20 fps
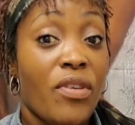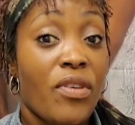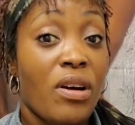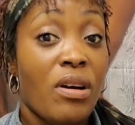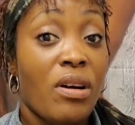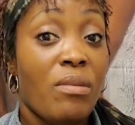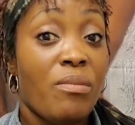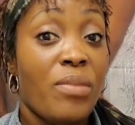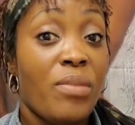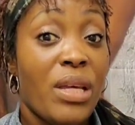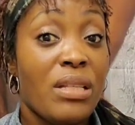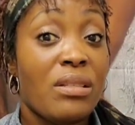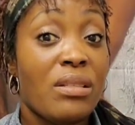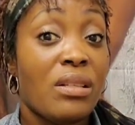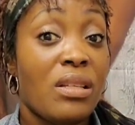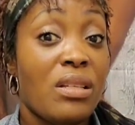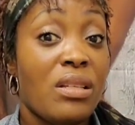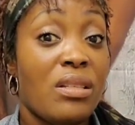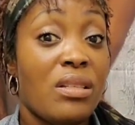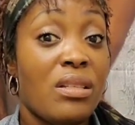from
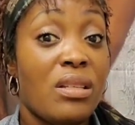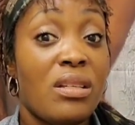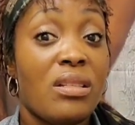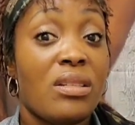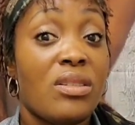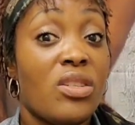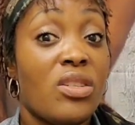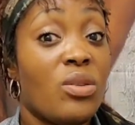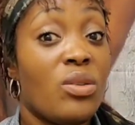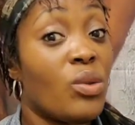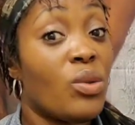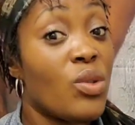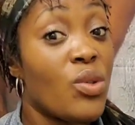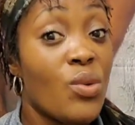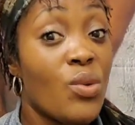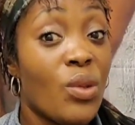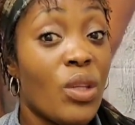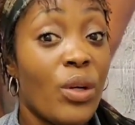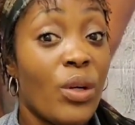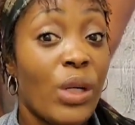basically 6 until
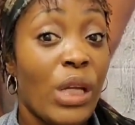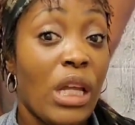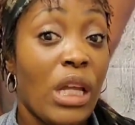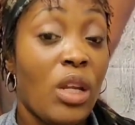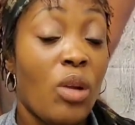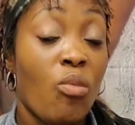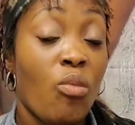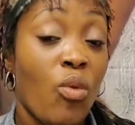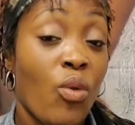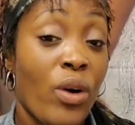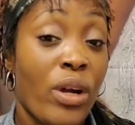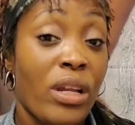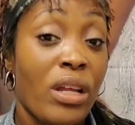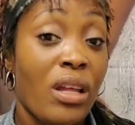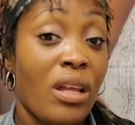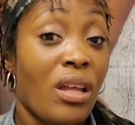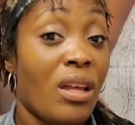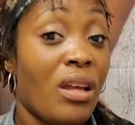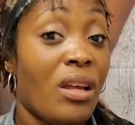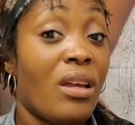2:30 in the
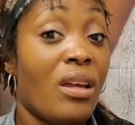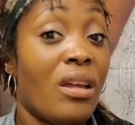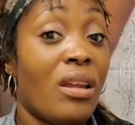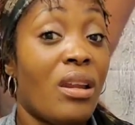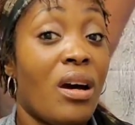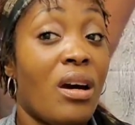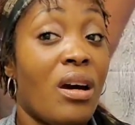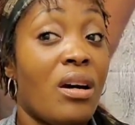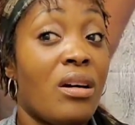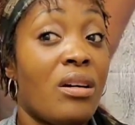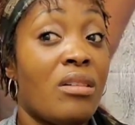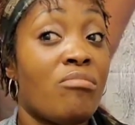morning, and